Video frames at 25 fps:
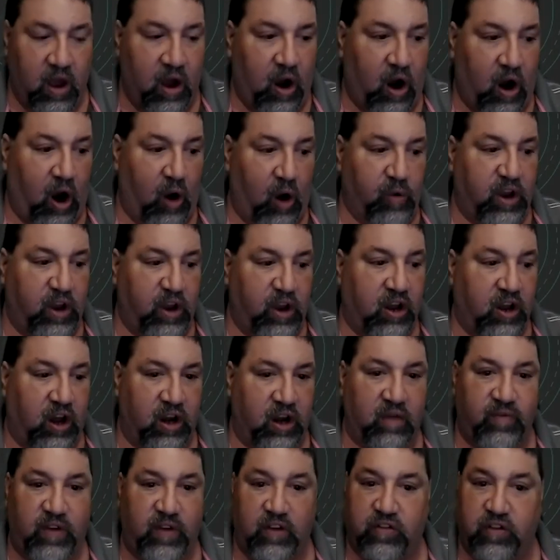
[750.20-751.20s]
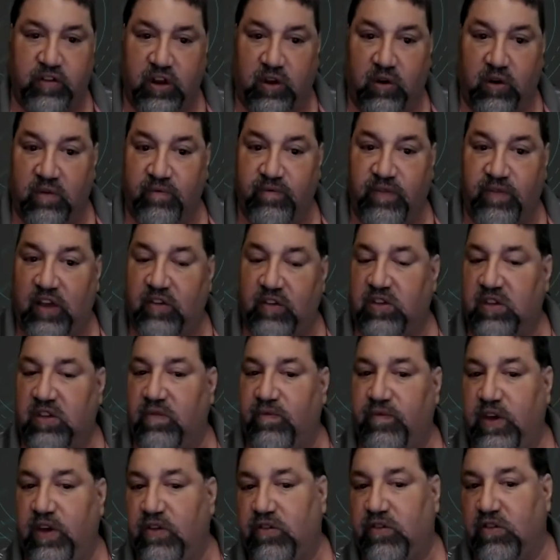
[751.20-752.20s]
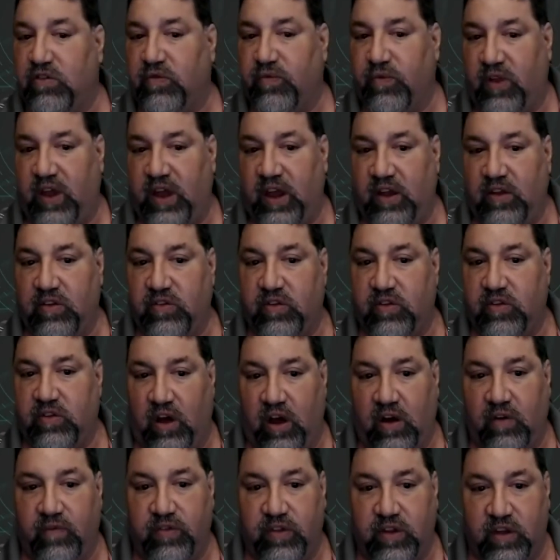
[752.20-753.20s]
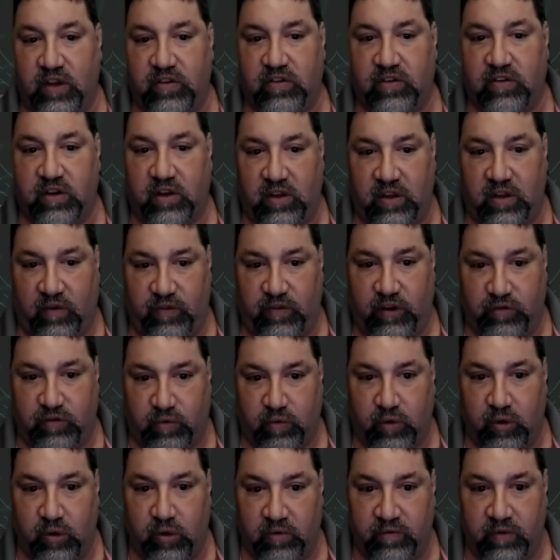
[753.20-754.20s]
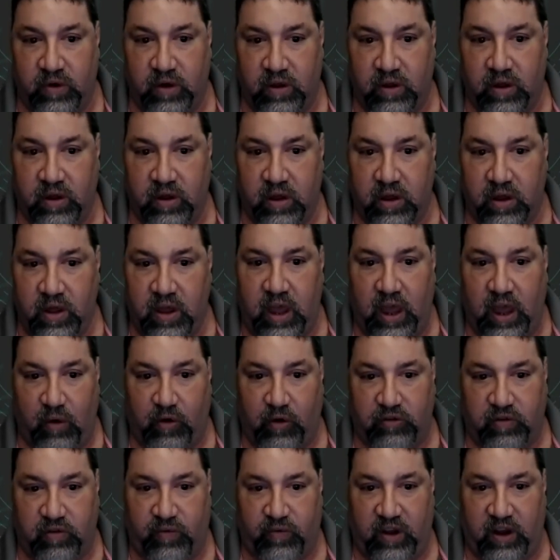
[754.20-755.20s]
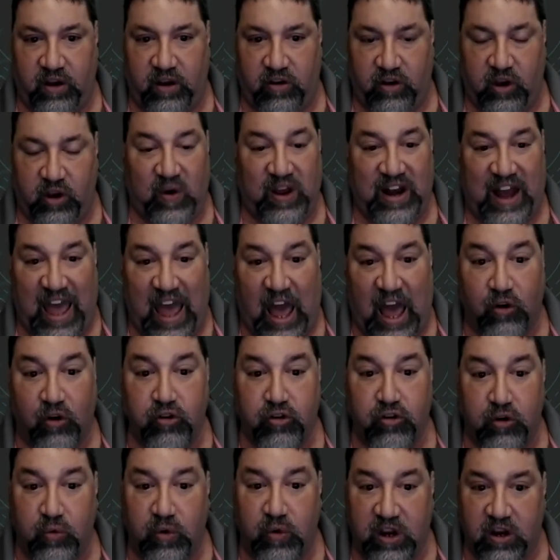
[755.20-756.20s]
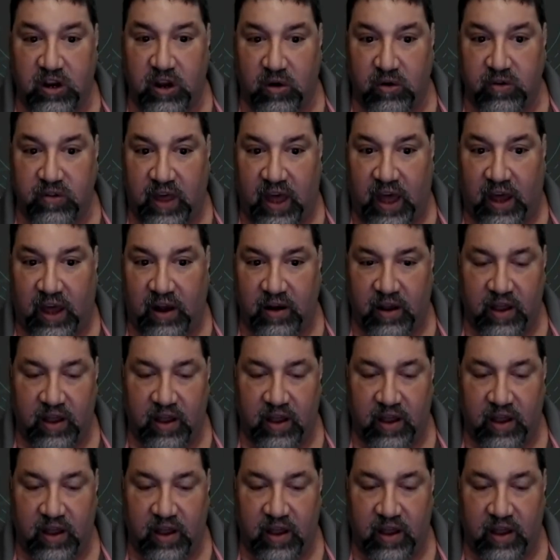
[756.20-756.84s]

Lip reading: Are we going to be secure based on the business plans of this room and what you're planning to do? And how do we know that?